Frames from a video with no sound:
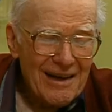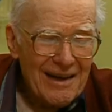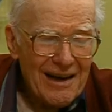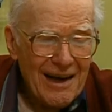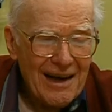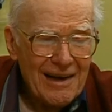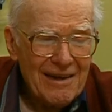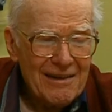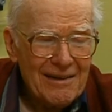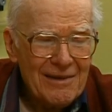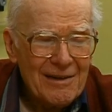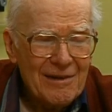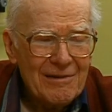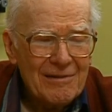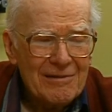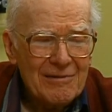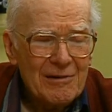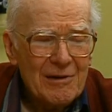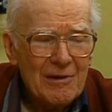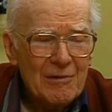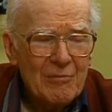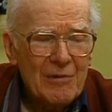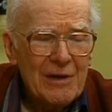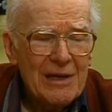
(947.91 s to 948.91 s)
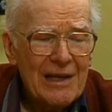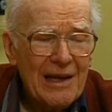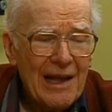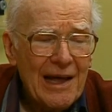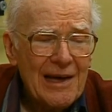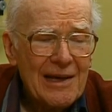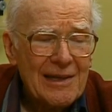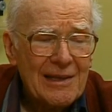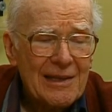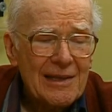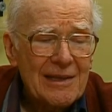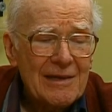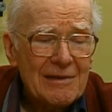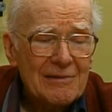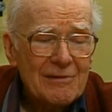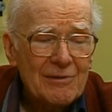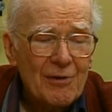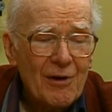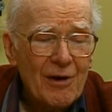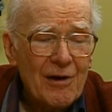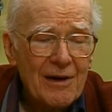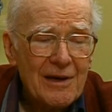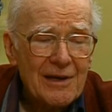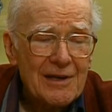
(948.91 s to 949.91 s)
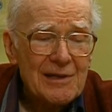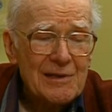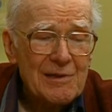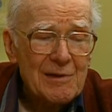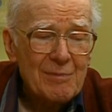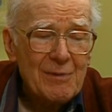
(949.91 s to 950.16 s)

I don't know. We like the drawings